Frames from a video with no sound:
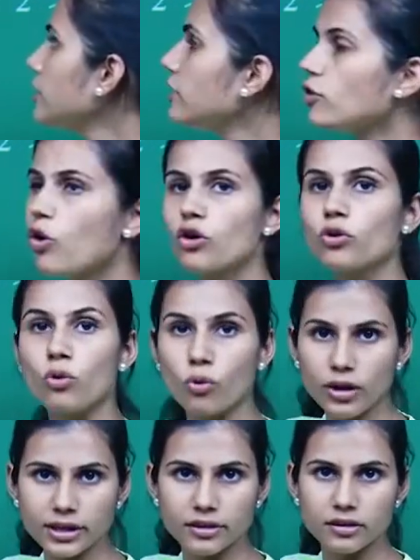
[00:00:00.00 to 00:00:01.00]
year or
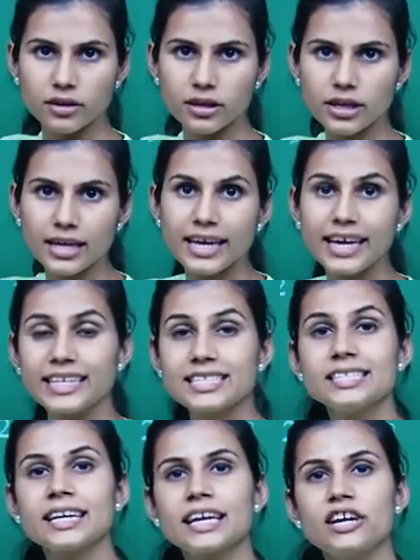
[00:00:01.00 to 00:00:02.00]
older,
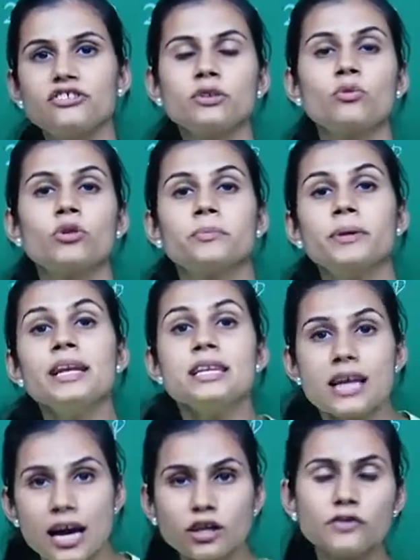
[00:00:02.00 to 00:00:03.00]
its negation would be
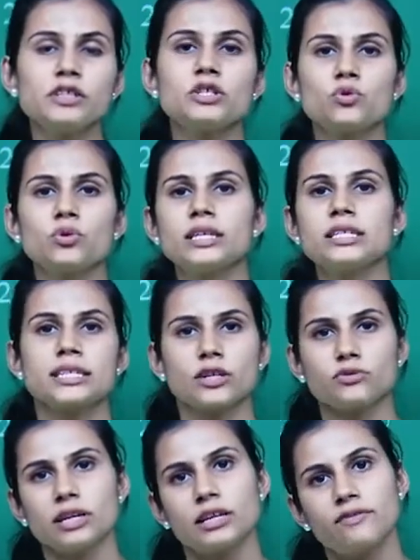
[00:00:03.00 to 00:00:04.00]
none of the students are
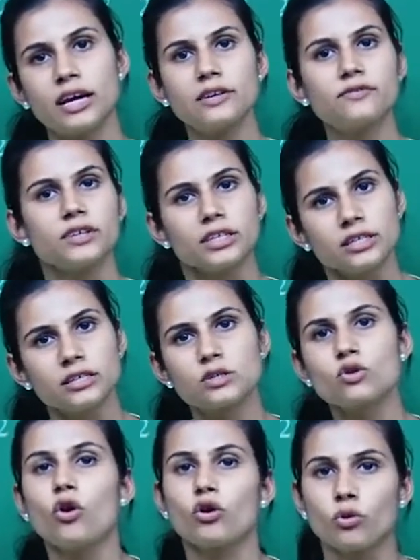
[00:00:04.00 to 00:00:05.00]
25
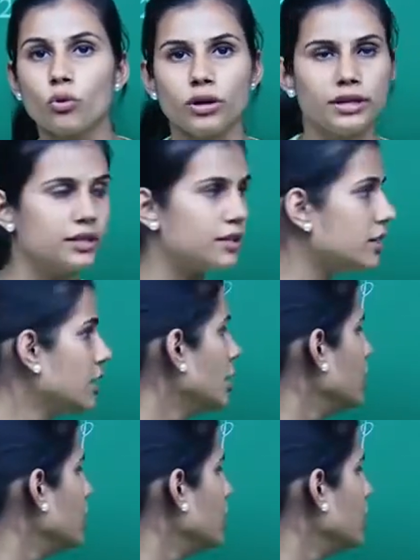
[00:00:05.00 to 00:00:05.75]
years or older.